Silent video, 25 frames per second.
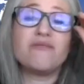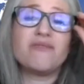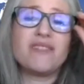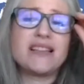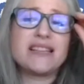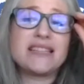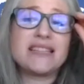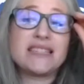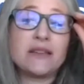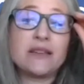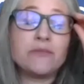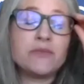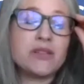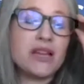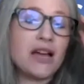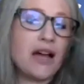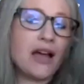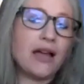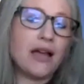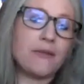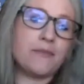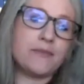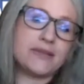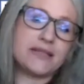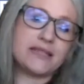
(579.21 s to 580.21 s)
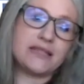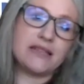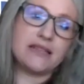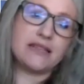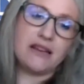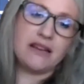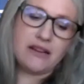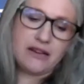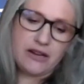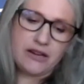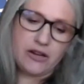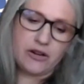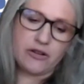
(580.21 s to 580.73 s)
Sometimes,
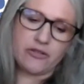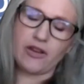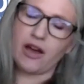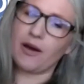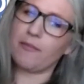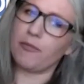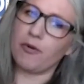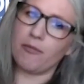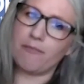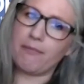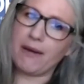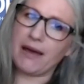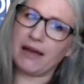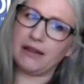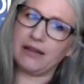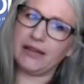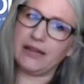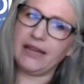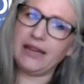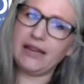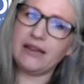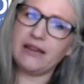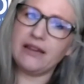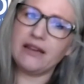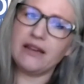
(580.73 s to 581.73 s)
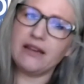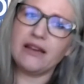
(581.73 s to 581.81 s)
the upper belly.